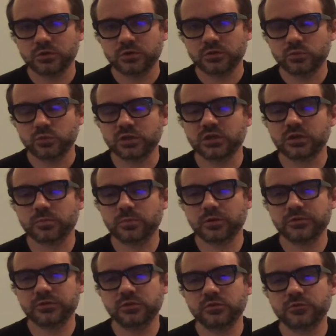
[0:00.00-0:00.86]
we can
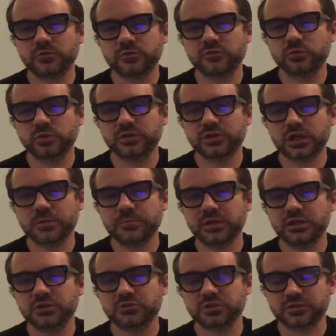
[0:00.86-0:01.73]
compare the universe to a dot
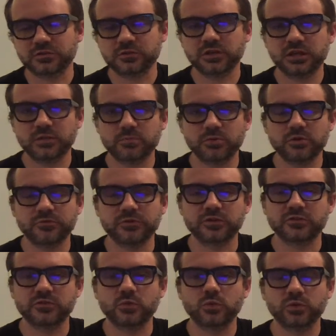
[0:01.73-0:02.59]
matrix. Okay, perfect.
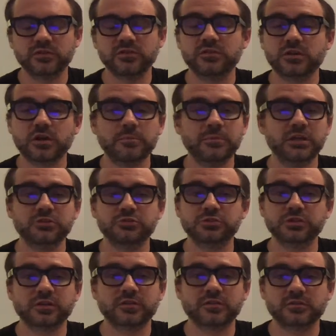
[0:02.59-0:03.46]
So what's a dot
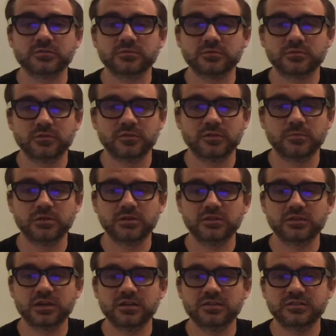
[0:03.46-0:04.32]
matrix? Somebody's
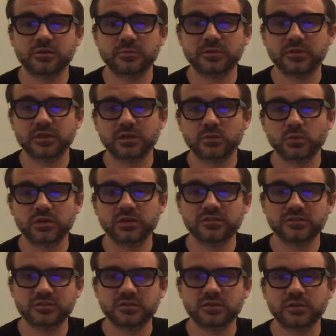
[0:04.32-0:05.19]
got to tell me that. What
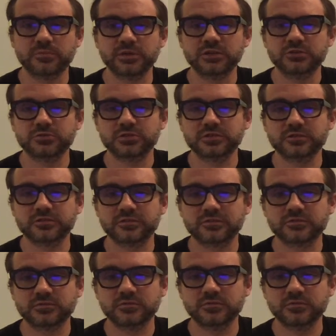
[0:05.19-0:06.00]
is a dot matrix?